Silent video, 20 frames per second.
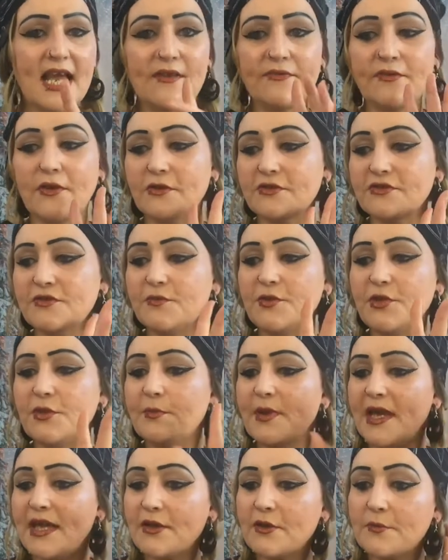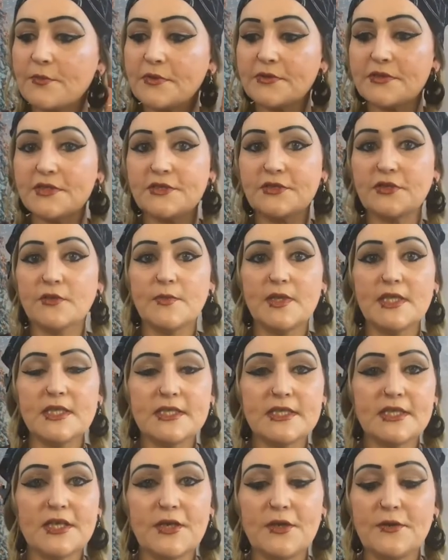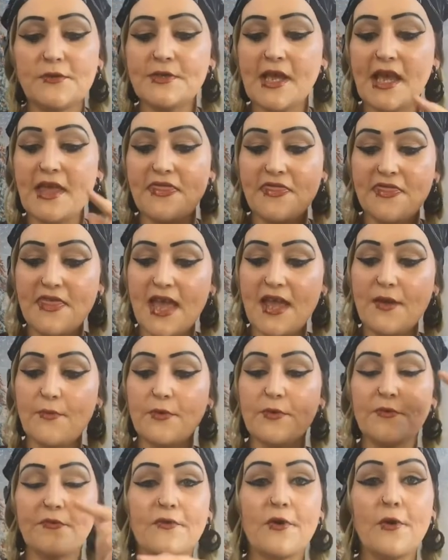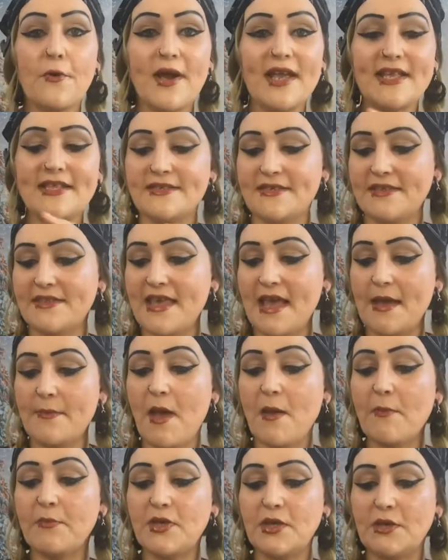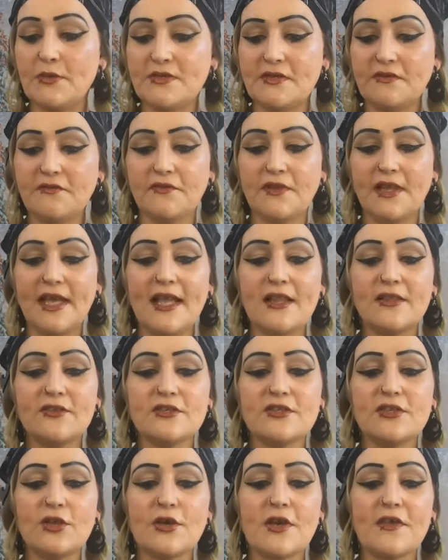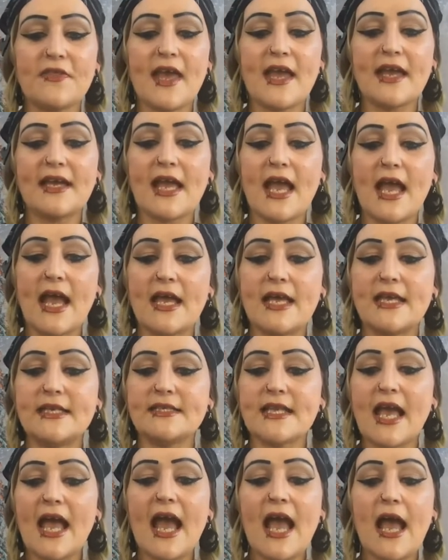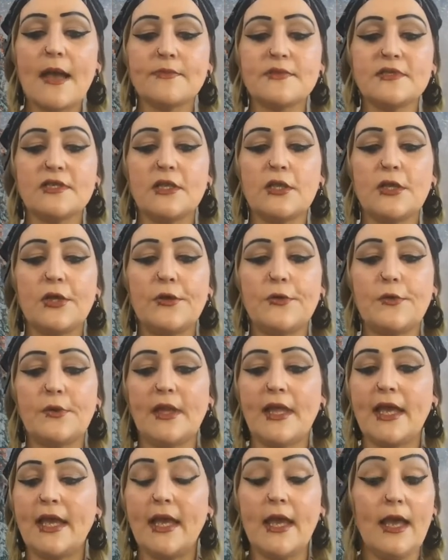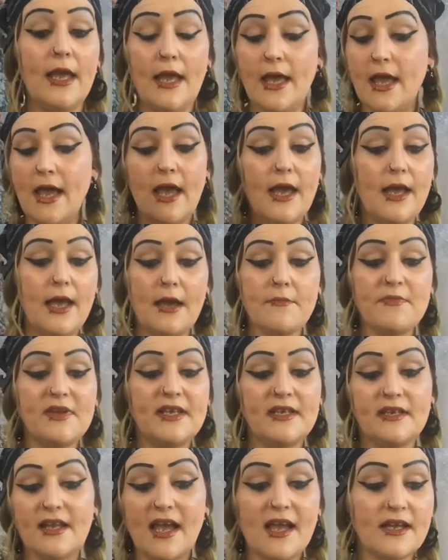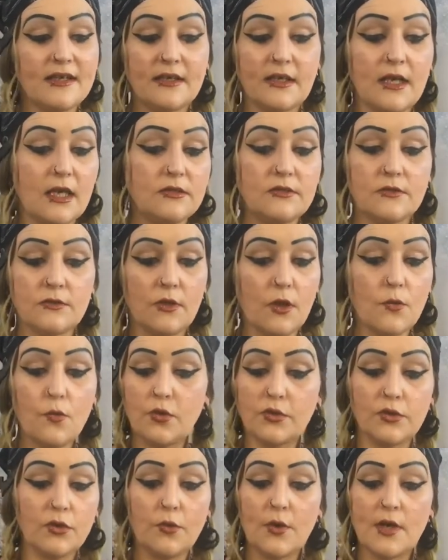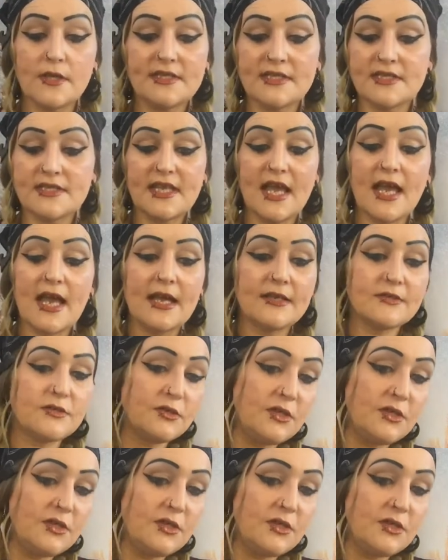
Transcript: I've got some new makeup brushes coming soon, and they will go into them beautifully. Just look at that, guys. Absolutely I mean, I wouldn't know where to start.